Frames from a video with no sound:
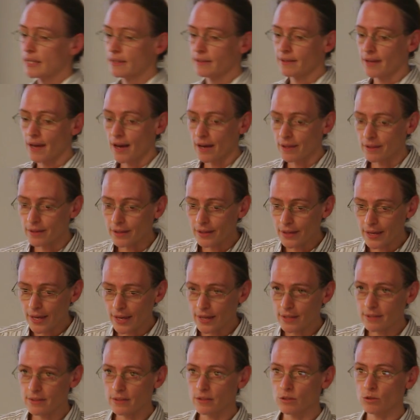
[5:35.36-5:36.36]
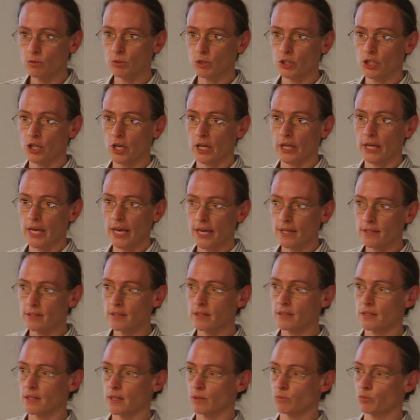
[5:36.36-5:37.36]
the other cases, which are
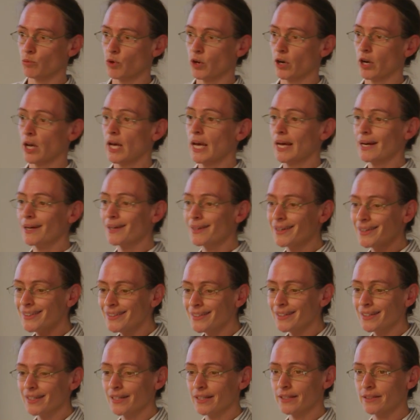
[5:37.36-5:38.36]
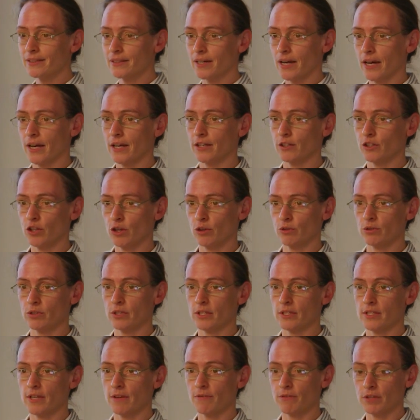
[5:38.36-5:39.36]
cases that were clinically
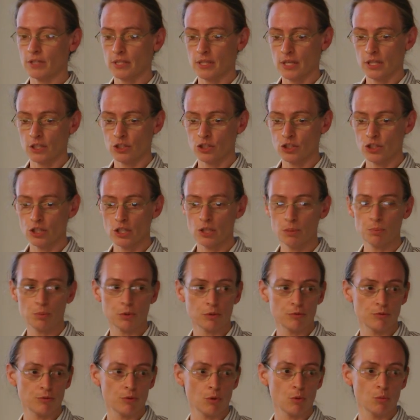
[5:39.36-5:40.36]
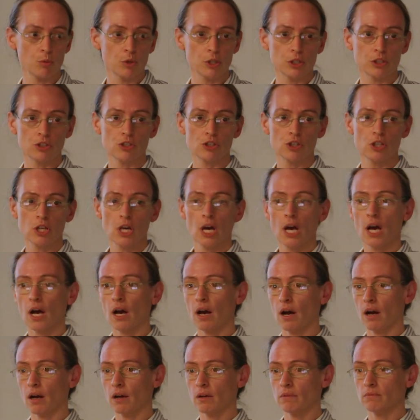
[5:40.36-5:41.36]
diagnosed as FSHD, but for which
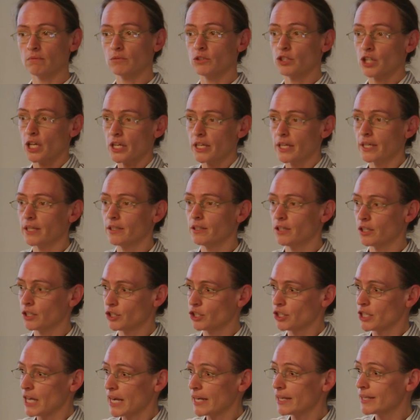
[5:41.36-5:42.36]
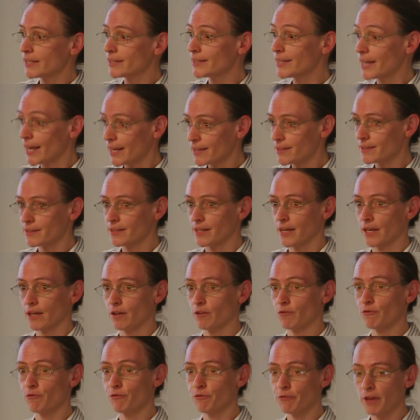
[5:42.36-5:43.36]
genetic
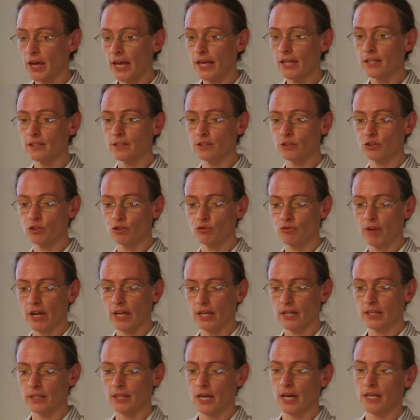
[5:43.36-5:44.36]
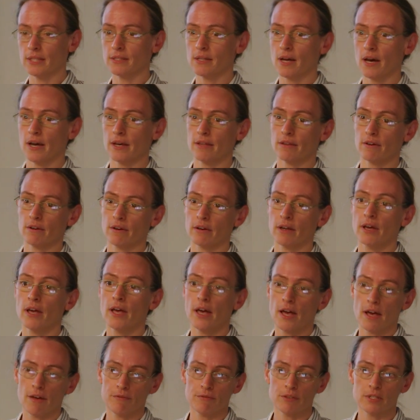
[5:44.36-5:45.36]
testing failed to recognize either
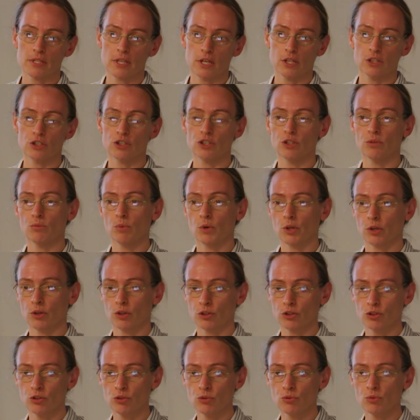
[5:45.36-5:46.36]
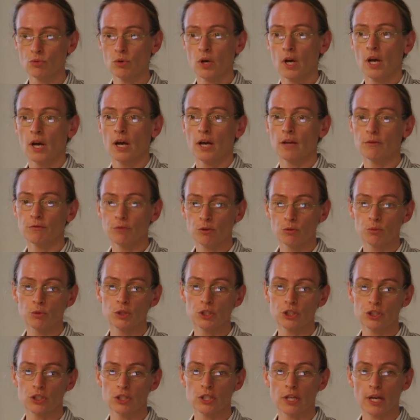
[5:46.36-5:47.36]
FSHD 1 or 2, and for
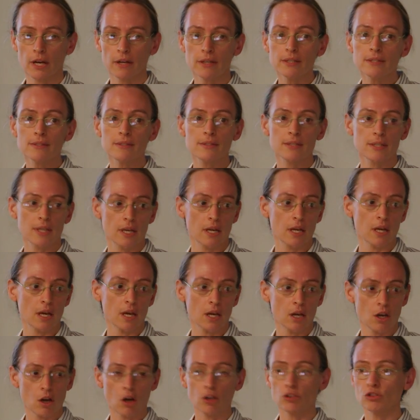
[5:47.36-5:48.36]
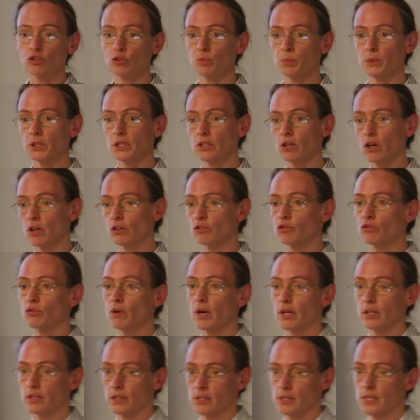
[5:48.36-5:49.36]
which there is still a lot to be done
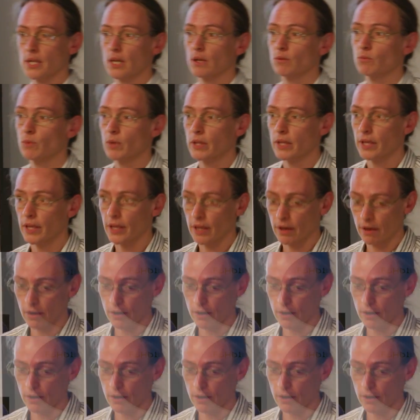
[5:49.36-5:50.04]
to understand what they